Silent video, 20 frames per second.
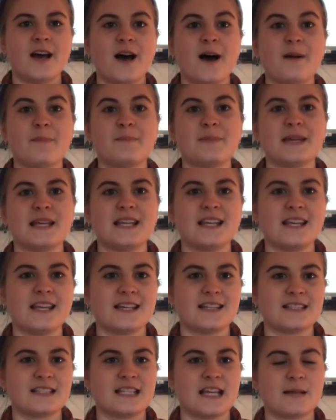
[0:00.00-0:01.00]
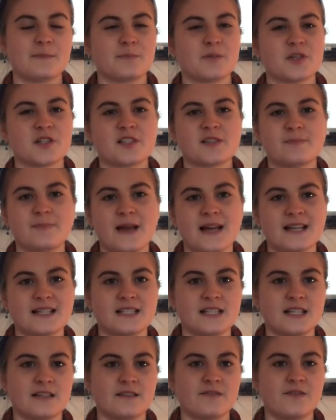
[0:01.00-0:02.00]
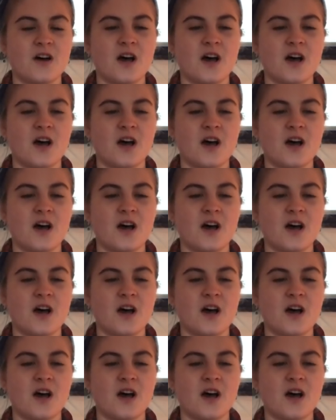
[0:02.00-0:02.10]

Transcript: opinions and perspective